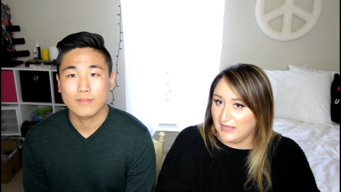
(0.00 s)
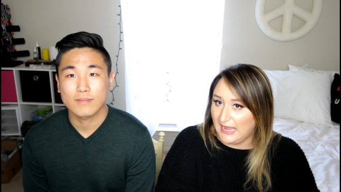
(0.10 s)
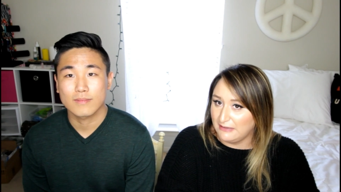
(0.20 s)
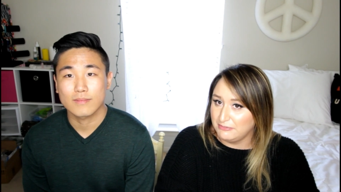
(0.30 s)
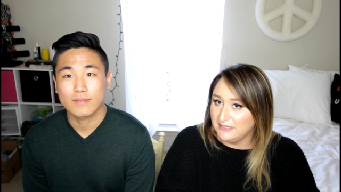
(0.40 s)

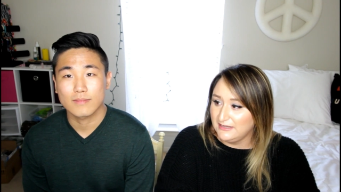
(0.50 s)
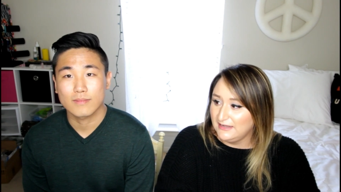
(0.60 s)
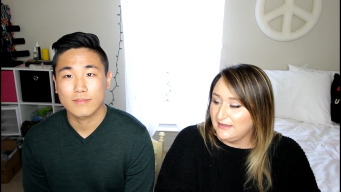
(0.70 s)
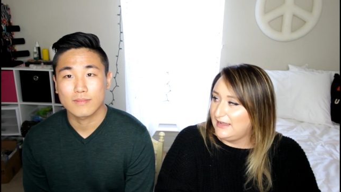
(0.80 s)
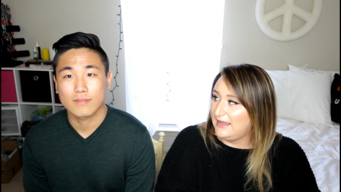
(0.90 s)
Speaker 1: lab,
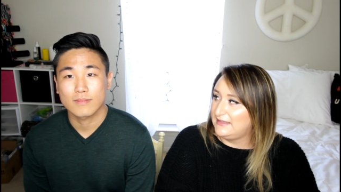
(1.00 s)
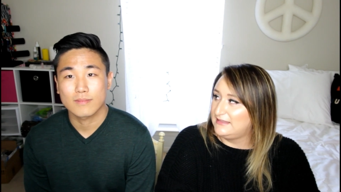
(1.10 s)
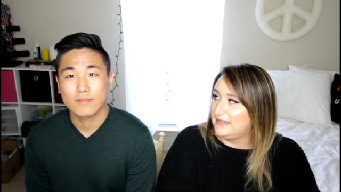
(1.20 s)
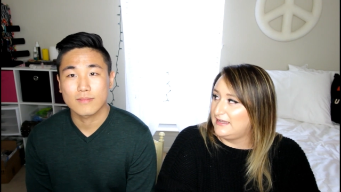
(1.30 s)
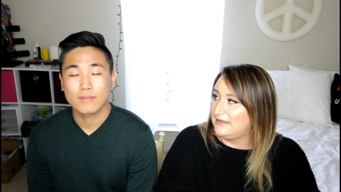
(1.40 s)

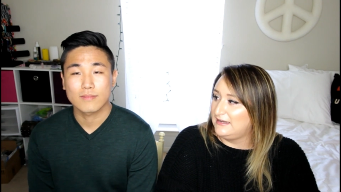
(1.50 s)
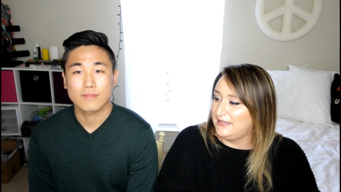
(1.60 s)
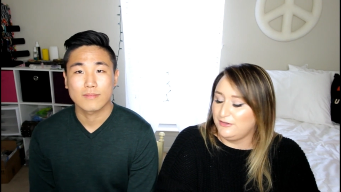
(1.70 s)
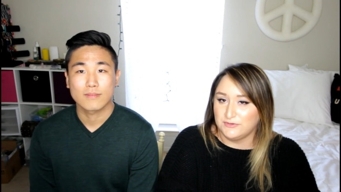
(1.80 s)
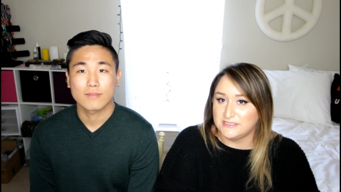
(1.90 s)
and then
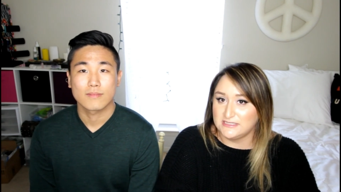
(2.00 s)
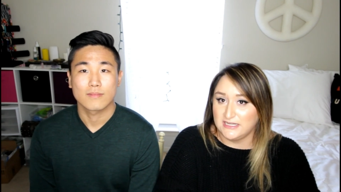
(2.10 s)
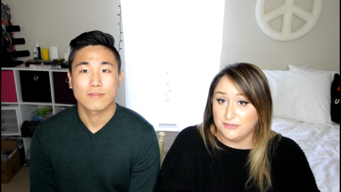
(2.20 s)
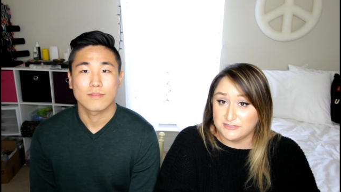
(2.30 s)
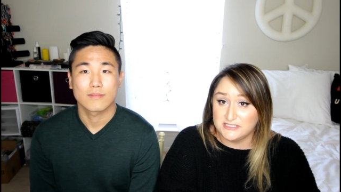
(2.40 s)
he
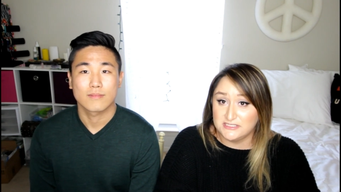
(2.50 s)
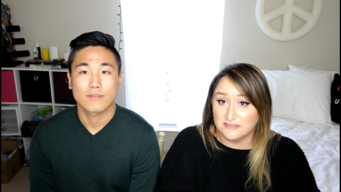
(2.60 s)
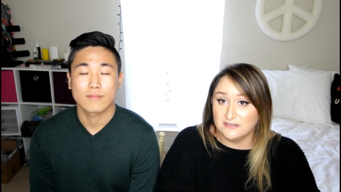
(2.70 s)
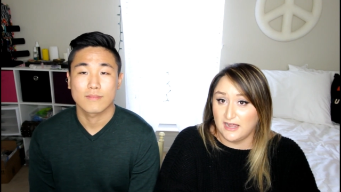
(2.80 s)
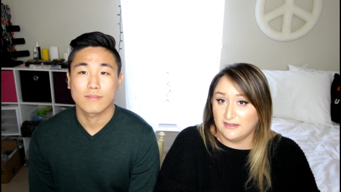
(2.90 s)
wasn't he was
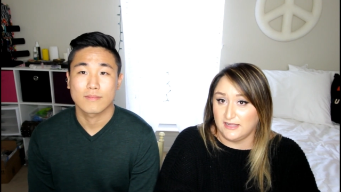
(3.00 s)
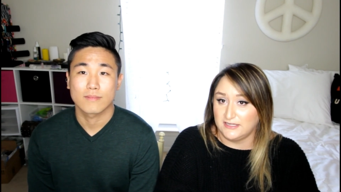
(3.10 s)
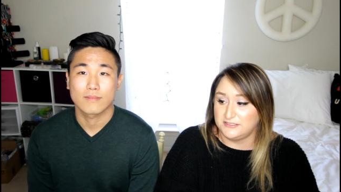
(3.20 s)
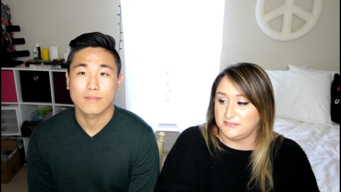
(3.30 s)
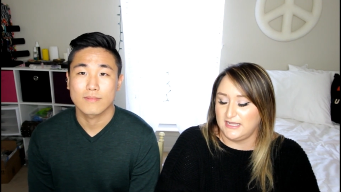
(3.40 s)
still not
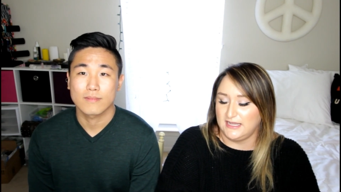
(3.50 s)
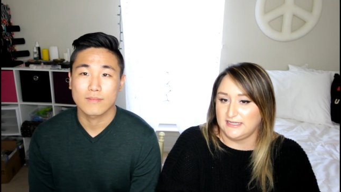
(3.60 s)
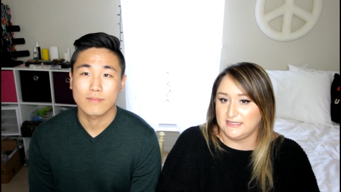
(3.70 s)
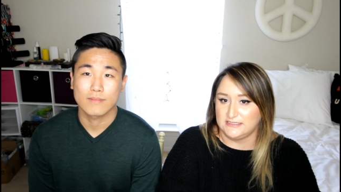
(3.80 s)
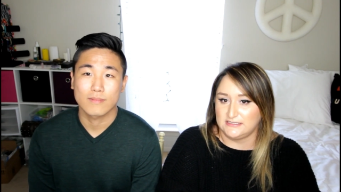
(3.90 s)
allowed to
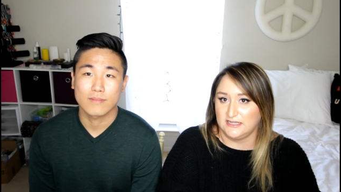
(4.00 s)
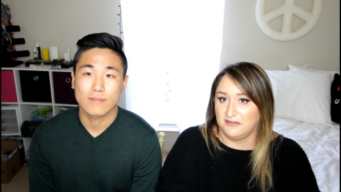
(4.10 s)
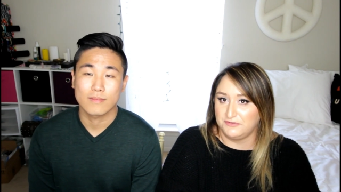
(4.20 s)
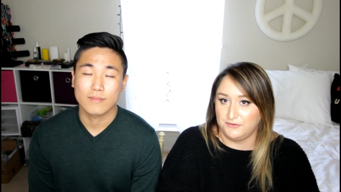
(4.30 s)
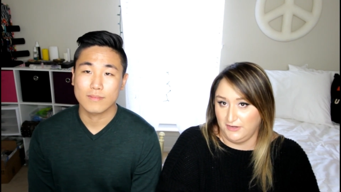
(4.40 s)
take his
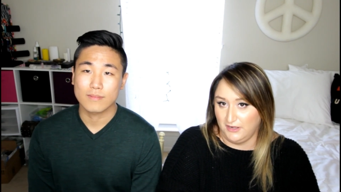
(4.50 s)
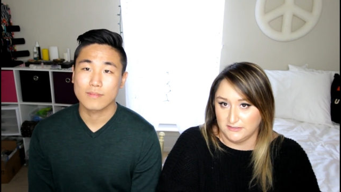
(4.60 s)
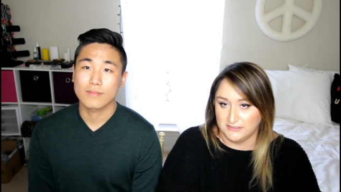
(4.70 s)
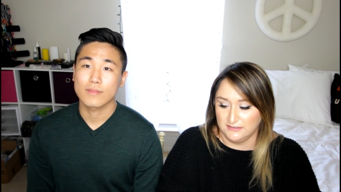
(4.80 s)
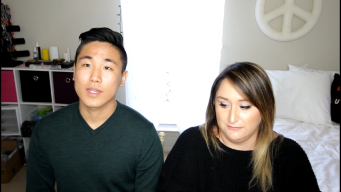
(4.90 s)
cell phone
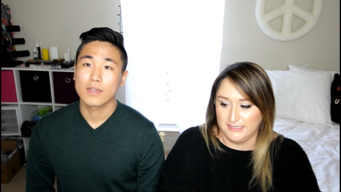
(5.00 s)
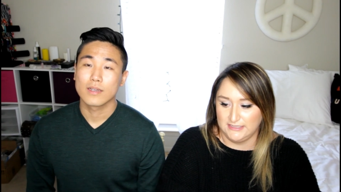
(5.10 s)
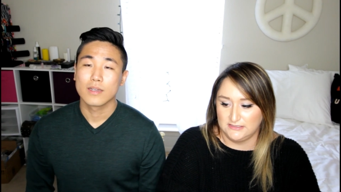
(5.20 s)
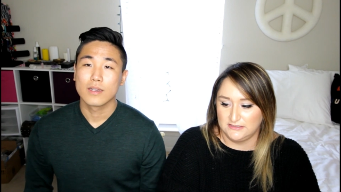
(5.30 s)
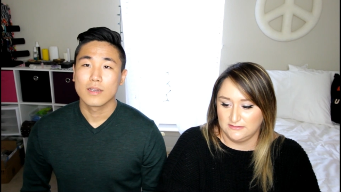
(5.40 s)
onto the
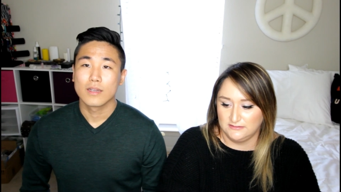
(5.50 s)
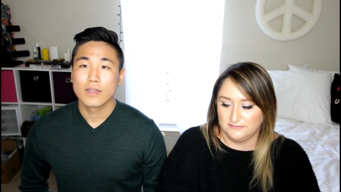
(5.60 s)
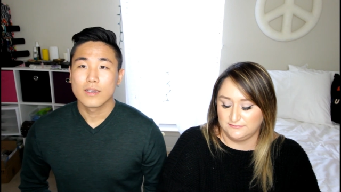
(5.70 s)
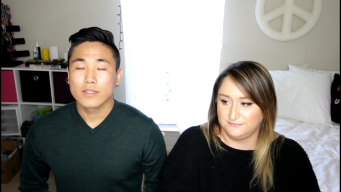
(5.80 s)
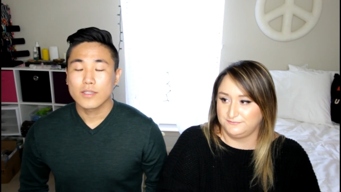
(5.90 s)
base.
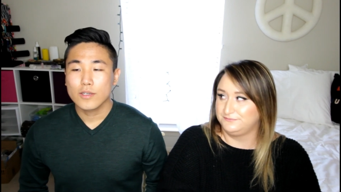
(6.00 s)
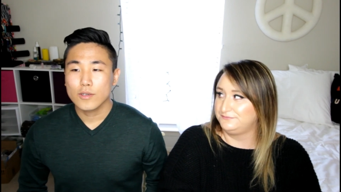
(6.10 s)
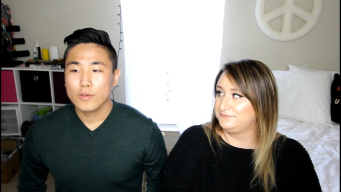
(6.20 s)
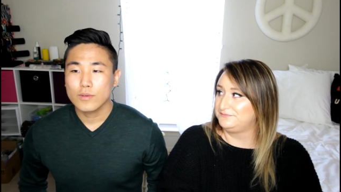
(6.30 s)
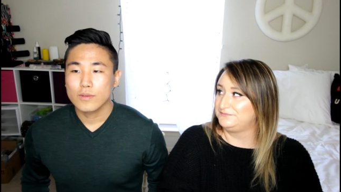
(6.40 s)

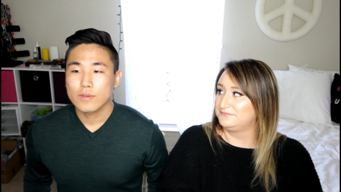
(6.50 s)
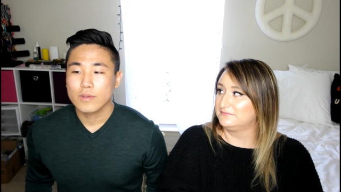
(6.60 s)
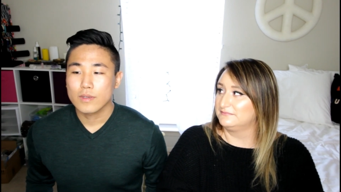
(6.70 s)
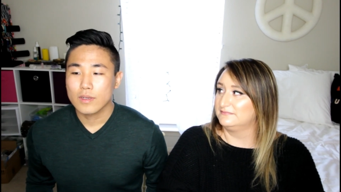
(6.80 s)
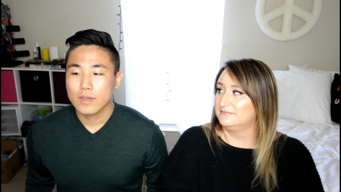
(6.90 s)
Speaker 2: So,
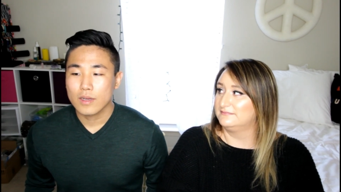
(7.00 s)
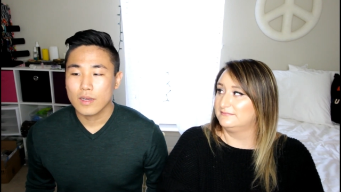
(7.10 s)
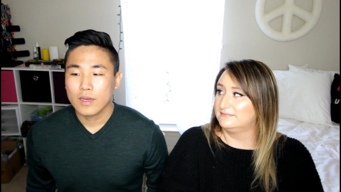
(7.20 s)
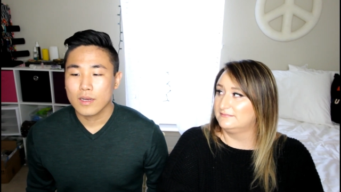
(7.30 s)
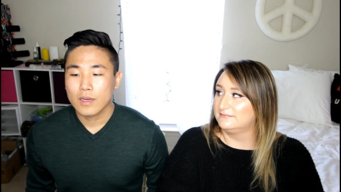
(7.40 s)

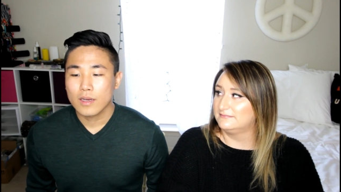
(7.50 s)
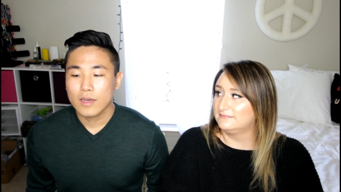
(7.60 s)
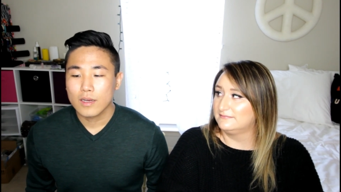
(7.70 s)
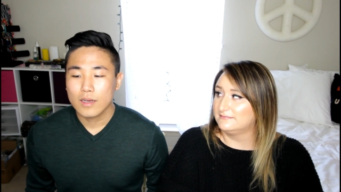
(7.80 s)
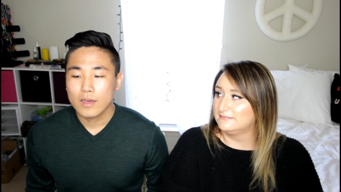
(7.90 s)

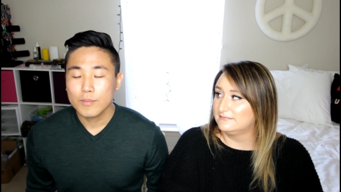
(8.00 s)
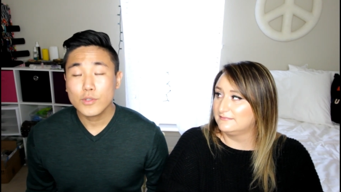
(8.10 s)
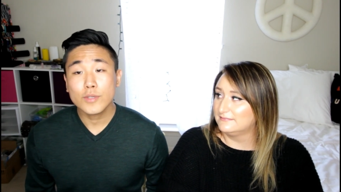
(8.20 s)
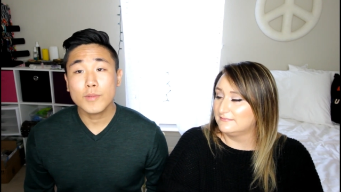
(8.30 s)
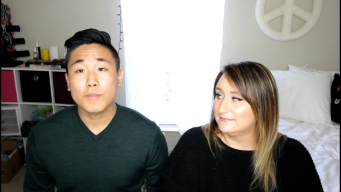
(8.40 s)
uh,
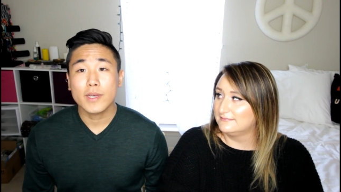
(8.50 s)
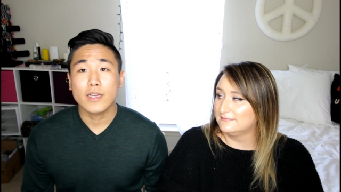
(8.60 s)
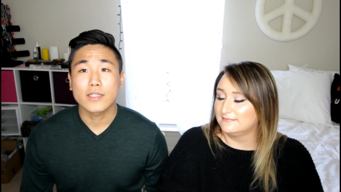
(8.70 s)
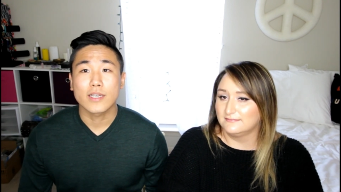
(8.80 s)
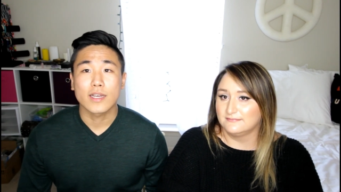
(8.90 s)
most of the
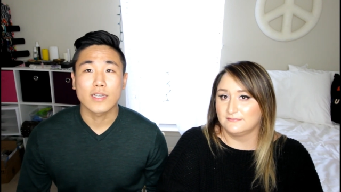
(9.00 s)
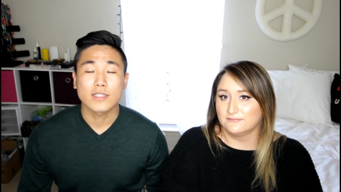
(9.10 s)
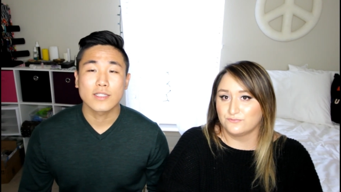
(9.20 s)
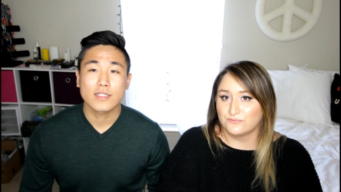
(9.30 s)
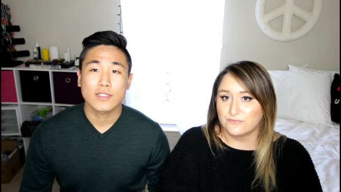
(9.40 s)
base
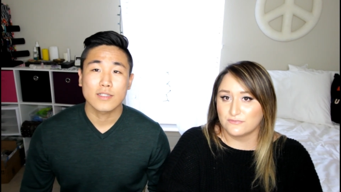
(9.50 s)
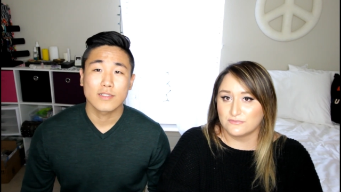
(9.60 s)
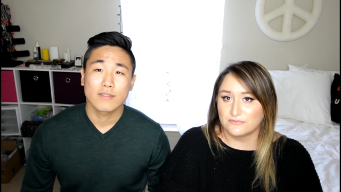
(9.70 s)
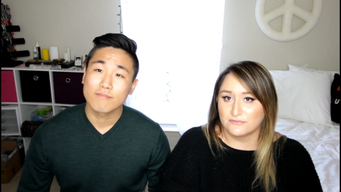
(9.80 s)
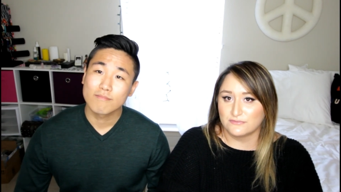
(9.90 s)
has
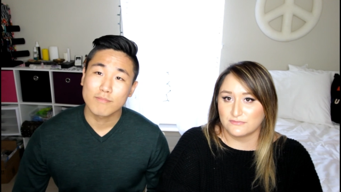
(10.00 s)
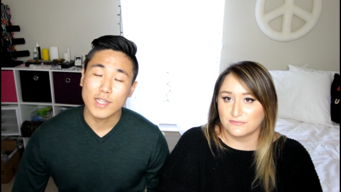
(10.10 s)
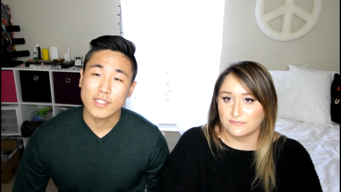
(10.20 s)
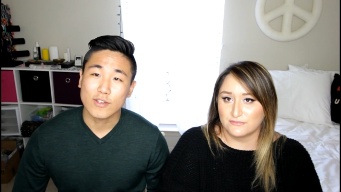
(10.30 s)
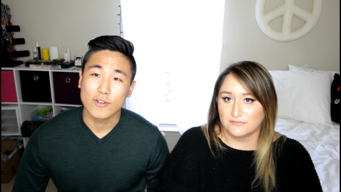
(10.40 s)

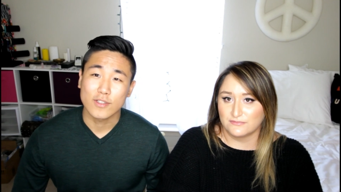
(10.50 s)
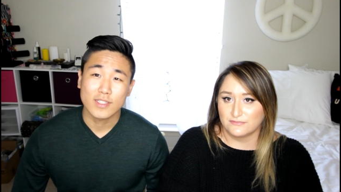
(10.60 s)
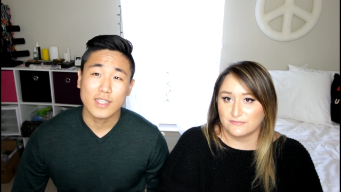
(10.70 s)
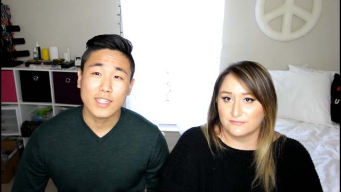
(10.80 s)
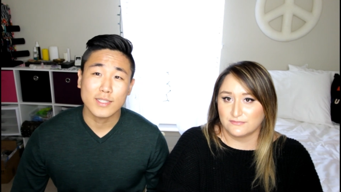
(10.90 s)
place called
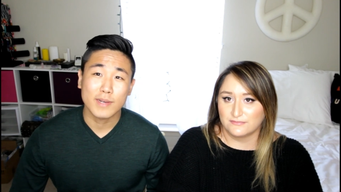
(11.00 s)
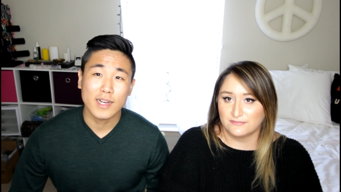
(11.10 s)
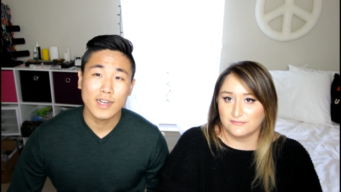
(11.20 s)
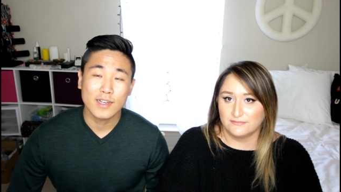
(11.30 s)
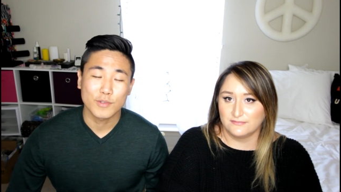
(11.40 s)

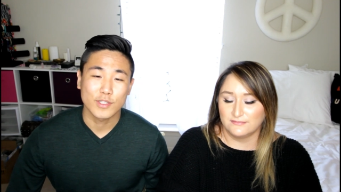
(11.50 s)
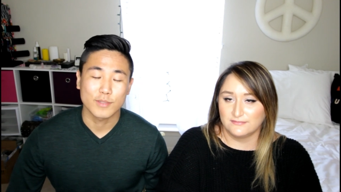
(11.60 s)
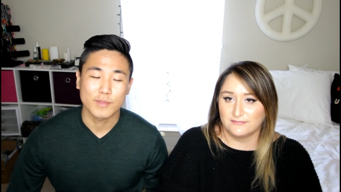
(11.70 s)
Sajibang, which